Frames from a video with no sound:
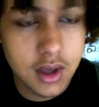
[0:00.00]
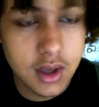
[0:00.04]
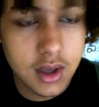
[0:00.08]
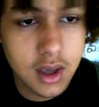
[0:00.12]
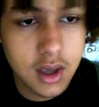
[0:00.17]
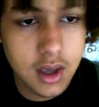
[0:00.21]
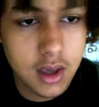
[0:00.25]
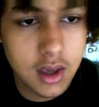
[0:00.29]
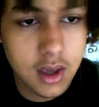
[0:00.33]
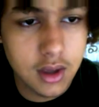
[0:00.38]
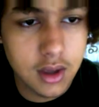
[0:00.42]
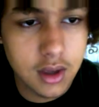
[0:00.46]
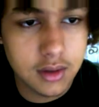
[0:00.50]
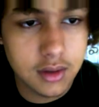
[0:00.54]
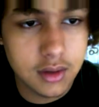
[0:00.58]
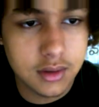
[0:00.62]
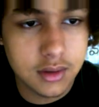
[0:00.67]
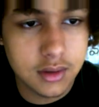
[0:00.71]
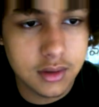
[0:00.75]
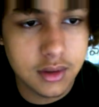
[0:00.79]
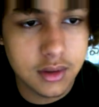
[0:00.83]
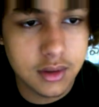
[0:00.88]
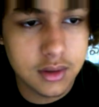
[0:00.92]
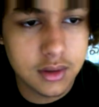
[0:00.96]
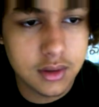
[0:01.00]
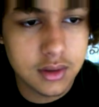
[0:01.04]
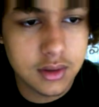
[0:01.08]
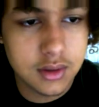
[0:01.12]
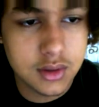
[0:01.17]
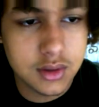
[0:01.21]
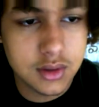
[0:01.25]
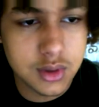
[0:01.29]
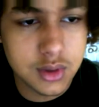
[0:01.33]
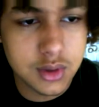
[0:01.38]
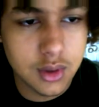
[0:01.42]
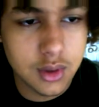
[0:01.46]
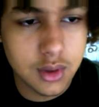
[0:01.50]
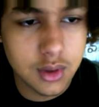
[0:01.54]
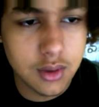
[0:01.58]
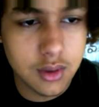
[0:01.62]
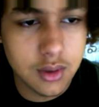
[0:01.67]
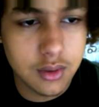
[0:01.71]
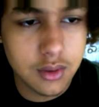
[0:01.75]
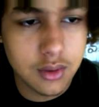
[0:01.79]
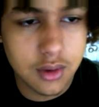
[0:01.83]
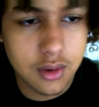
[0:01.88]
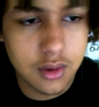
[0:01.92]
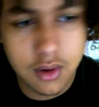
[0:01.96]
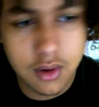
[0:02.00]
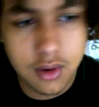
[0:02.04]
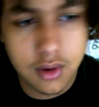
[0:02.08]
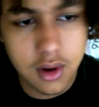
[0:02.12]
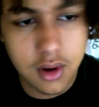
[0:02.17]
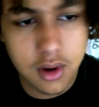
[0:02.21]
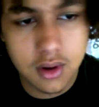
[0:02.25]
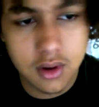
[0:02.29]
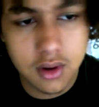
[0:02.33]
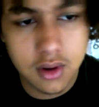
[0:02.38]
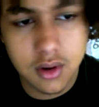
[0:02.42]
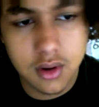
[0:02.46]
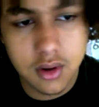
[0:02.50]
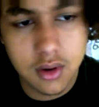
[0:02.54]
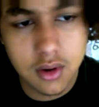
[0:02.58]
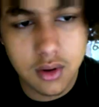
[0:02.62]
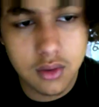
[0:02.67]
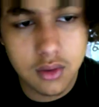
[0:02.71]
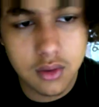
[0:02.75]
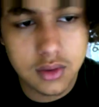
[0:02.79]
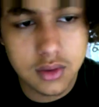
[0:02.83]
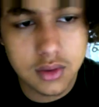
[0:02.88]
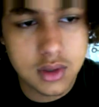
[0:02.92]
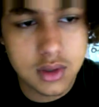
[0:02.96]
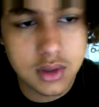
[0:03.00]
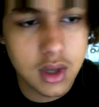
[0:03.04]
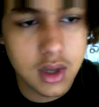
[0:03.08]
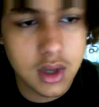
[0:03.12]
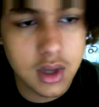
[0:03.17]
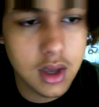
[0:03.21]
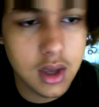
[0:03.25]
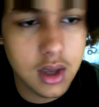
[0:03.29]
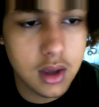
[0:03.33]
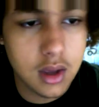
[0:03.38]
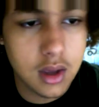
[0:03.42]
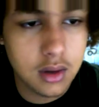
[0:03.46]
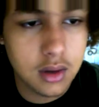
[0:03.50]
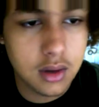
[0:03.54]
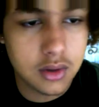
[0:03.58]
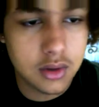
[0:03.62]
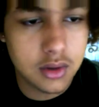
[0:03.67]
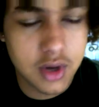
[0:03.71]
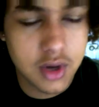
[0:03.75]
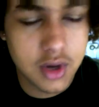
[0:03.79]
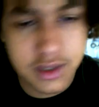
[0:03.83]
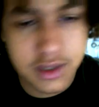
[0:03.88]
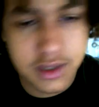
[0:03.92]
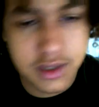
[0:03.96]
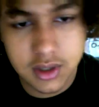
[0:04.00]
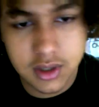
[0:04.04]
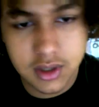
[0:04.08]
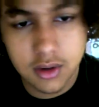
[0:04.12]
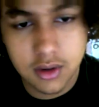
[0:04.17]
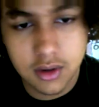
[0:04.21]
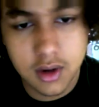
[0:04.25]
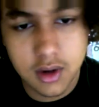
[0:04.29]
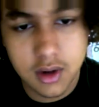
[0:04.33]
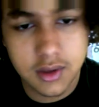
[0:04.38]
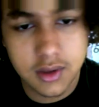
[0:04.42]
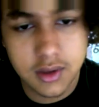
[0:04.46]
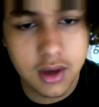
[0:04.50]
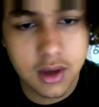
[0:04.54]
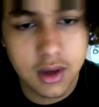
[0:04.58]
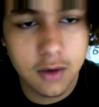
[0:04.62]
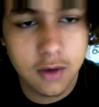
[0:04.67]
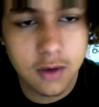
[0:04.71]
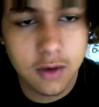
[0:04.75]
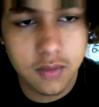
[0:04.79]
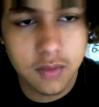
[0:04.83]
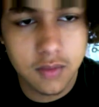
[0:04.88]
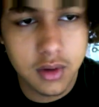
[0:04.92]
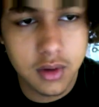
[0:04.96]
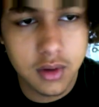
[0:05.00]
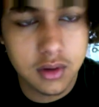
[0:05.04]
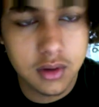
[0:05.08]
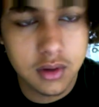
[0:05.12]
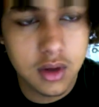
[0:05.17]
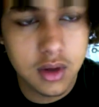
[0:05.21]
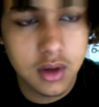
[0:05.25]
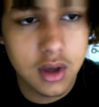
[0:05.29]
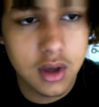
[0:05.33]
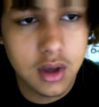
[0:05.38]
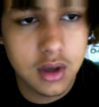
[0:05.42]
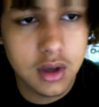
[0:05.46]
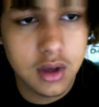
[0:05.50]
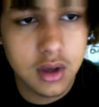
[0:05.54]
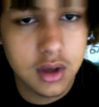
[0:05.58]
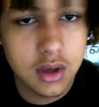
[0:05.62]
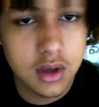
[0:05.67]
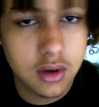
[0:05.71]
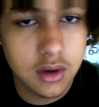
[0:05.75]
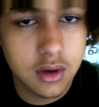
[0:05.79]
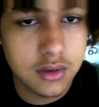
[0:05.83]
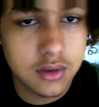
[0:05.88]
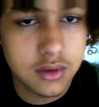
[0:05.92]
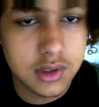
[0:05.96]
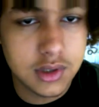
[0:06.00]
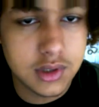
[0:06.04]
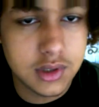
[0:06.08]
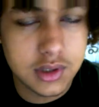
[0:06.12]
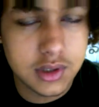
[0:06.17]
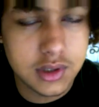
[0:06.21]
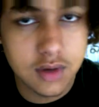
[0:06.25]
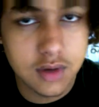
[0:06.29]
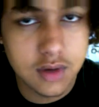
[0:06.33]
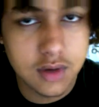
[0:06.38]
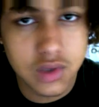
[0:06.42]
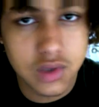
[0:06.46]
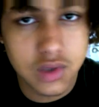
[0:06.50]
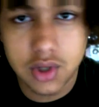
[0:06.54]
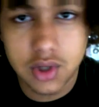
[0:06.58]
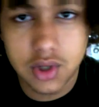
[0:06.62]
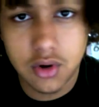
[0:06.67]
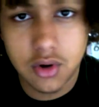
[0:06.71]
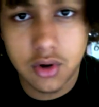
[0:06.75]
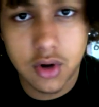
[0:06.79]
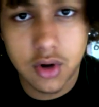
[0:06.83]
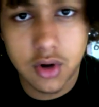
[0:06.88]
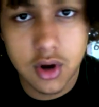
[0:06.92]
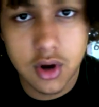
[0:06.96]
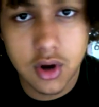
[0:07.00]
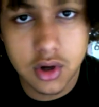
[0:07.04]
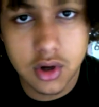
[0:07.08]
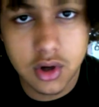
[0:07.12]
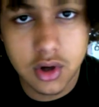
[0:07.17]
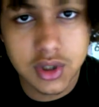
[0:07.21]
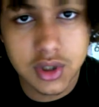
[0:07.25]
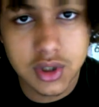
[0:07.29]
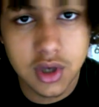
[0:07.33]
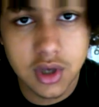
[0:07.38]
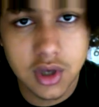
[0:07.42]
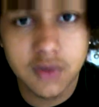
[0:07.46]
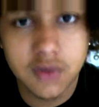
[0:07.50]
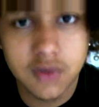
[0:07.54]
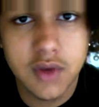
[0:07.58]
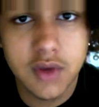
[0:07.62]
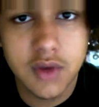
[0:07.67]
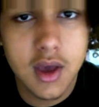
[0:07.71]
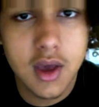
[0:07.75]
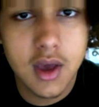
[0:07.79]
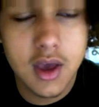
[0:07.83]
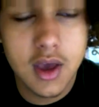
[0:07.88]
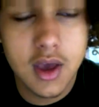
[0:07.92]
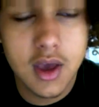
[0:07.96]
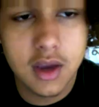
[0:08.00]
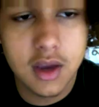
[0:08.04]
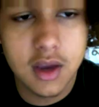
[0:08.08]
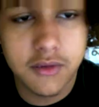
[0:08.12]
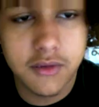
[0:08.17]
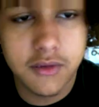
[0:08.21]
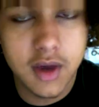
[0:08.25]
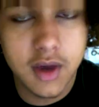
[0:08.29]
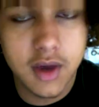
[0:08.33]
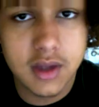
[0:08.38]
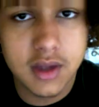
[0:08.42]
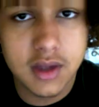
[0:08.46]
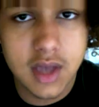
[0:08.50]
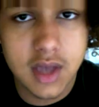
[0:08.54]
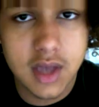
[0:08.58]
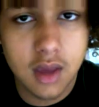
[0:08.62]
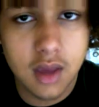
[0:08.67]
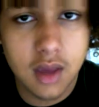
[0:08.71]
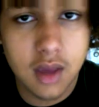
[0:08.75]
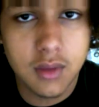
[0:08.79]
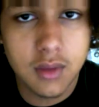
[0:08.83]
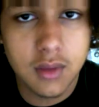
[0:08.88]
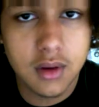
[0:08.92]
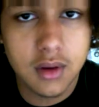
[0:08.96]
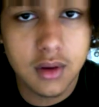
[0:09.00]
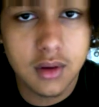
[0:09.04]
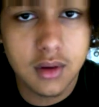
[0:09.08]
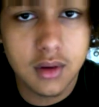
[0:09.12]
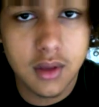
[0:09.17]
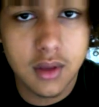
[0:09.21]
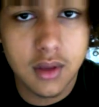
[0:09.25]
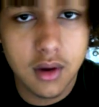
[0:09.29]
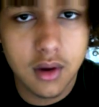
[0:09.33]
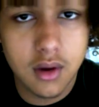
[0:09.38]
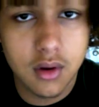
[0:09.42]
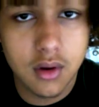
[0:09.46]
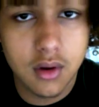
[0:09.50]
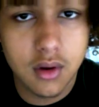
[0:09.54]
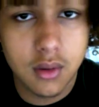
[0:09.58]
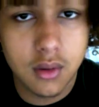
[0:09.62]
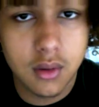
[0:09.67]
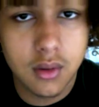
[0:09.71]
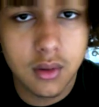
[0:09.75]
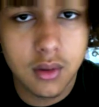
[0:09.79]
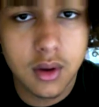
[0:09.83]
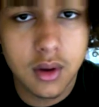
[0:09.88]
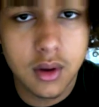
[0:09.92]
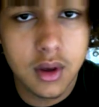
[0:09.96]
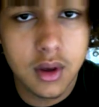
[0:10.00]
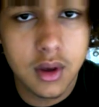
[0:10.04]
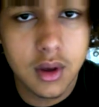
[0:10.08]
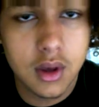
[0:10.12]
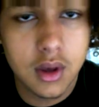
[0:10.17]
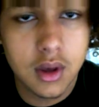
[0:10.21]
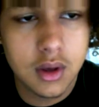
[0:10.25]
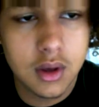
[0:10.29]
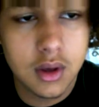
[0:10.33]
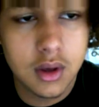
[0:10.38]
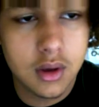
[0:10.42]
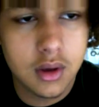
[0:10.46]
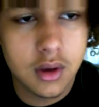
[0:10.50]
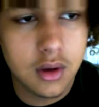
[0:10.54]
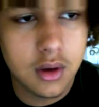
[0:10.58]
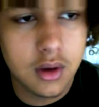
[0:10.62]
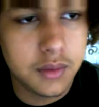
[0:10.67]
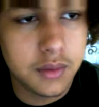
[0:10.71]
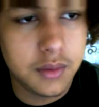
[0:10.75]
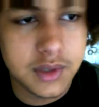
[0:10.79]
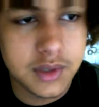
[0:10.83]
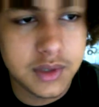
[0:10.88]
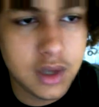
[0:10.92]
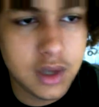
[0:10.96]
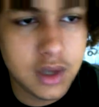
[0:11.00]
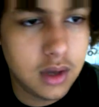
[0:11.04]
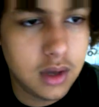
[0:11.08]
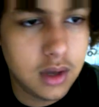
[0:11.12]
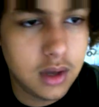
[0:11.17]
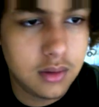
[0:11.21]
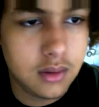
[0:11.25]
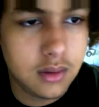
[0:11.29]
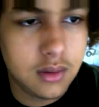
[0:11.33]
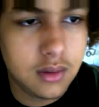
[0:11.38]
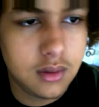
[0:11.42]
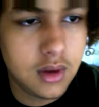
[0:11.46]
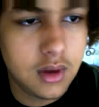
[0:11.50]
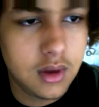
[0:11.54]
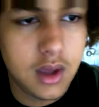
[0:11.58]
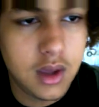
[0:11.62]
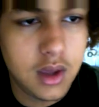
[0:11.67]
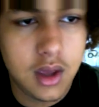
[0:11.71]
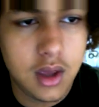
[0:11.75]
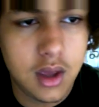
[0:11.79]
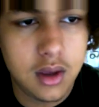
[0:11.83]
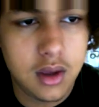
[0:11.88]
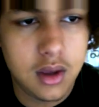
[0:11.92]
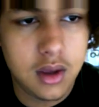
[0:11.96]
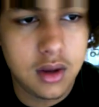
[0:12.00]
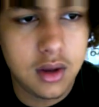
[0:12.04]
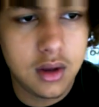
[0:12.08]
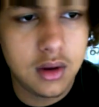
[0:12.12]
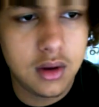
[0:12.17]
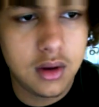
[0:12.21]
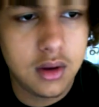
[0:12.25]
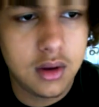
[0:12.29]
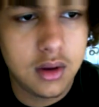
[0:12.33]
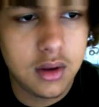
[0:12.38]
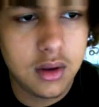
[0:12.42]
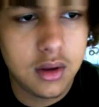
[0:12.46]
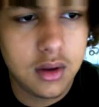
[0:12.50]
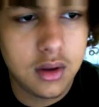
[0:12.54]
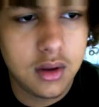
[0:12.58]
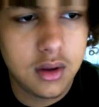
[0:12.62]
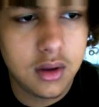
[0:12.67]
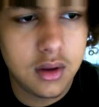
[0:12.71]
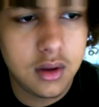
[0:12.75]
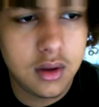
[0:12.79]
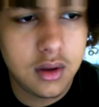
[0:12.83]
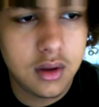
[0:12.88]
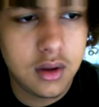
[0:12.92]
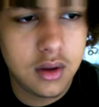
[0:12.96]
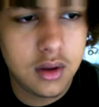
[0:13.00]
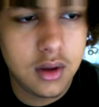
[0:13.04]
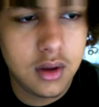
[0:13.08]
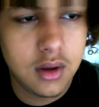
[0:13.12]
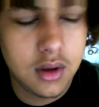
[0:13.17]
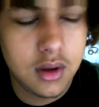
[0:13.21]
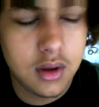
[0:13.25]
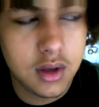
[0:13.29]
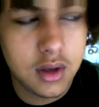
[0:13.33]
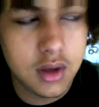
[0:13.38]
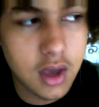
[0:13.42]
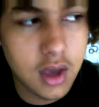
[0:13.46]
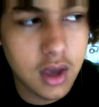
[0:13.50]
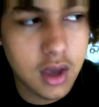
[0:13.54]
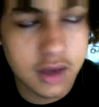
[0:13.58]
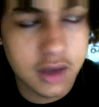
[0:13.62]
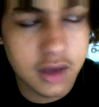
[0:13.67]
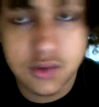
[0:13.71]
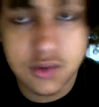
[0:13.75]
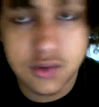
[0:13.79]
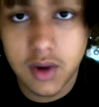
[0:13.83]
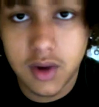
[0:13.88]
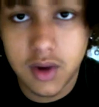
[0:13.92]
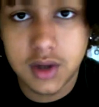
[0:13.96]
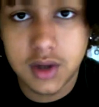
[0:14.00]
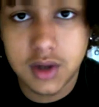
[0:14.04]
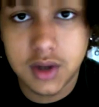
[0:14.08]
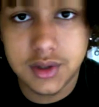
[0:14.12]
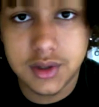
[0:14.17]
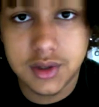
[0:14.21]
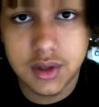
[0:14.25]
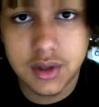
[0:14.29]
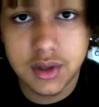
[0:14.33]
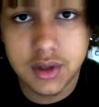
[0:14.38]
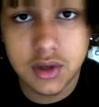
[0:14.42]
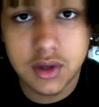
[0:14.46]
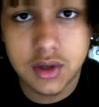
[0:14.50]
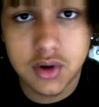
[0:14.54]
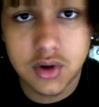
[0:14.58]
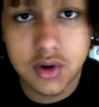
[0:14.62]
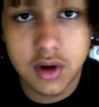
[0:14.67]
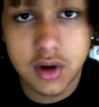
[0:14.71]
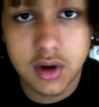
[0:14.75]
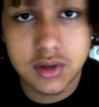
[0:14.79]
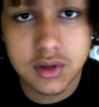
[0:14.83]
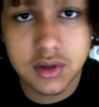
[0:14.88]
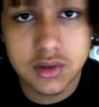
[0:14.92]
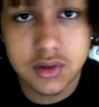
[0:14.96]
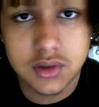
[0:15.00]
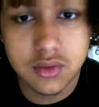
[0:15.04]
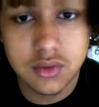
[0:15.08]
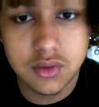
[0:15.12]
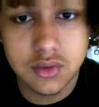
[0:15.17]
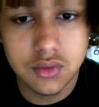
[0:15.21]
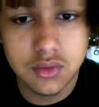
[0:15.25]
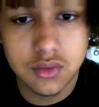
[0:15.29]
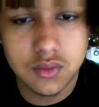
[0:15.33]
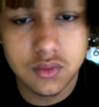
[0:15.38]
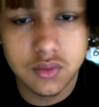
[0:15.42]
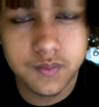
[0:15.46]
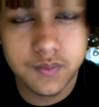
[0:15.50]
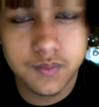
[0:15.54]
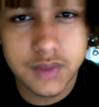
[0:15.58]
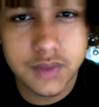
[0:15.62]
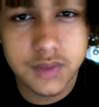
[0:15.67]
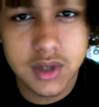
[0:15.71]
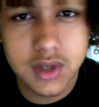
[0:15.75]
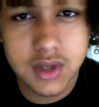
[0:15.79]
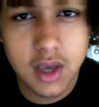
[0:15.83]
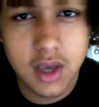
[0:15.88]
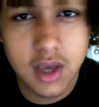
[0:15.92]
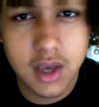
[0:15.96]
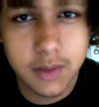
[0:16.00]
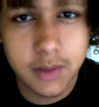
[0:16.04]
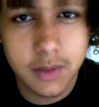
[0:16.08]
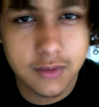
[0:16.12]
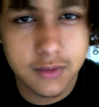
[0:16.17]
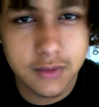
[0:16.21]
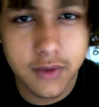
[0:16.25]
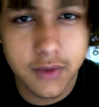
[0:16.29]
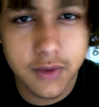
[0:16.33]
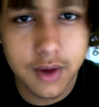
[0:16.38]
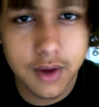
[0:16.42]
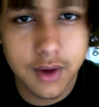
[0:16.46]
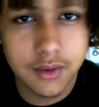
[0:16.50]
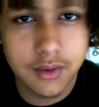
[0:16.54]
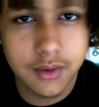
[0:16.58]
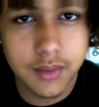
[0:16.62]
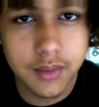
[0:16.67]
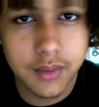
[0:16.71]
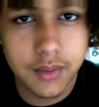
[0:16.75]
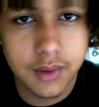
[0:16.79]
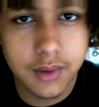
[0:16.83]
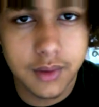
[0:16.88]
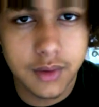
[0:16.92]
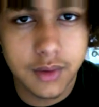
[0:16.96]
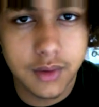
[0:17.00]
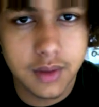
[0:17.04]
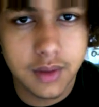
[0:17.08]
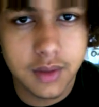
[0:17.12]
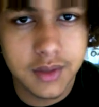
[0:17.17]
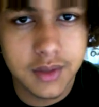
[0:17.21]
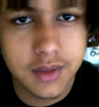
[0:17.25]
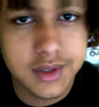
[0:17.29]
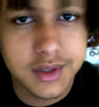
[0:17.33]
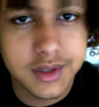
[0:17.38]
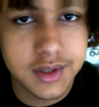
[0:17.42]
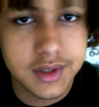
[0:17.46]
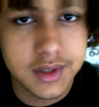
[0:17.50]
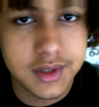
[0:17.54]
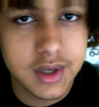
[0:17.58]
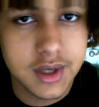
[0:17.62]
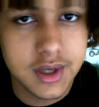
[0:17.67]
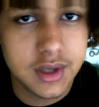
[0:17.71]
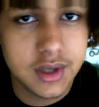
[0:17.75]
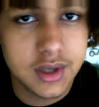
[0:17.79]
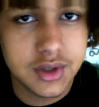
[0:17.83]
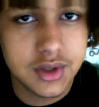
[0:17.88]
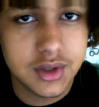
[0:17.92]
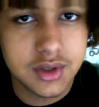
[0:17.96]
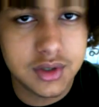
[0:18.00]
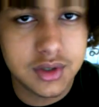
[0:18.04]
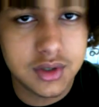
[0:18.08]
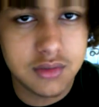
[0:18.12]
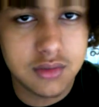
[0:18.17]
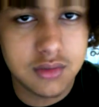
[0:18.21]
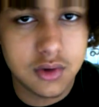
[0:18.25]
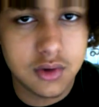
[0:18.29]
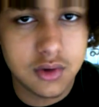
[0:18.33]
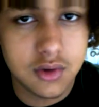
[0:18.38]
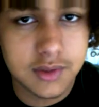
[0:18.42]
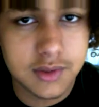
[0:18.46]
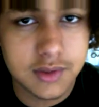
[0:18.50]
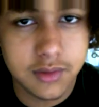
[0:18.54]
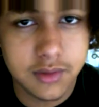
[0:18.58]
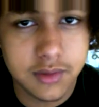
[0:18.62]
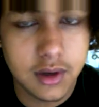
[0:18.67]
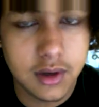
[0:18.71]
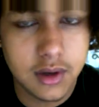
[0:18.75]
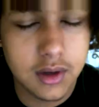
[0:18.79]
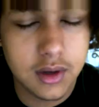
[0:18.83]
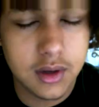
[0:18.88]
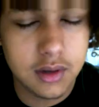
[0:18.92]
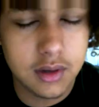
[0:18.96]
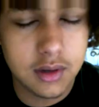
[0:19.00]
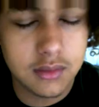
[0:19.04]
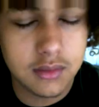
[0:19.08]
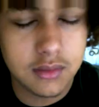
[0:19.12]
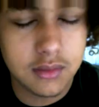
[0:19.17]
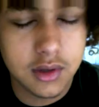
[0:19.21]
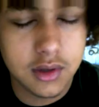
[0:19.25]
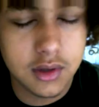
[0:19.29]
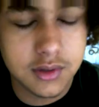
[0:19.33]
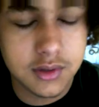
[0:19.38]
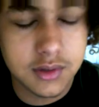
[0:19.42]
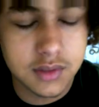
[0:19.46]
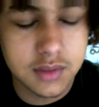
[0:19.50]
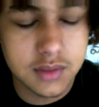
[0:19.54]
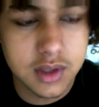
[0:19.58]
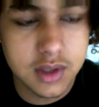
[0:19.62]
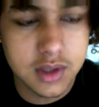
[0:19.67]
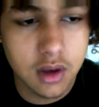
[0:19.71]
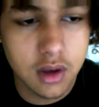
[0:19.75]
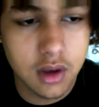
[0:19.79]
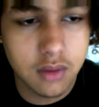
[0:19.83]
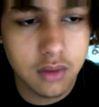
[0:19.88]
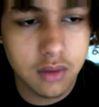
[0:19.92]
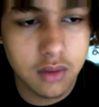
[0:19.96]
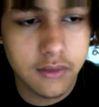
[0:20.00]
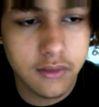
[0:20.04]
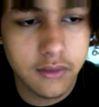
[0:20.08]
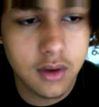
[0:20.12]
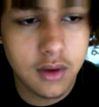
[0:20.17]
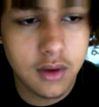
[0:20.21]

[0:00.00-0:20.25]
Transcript: And so Creon goes and tries to get her out of the cave, but he goes and discovers she had already hung herself, and he finds Haman there, upset, and he acts rashly and tries to stab his father, but when he misses, he just turns the blade and kills himself.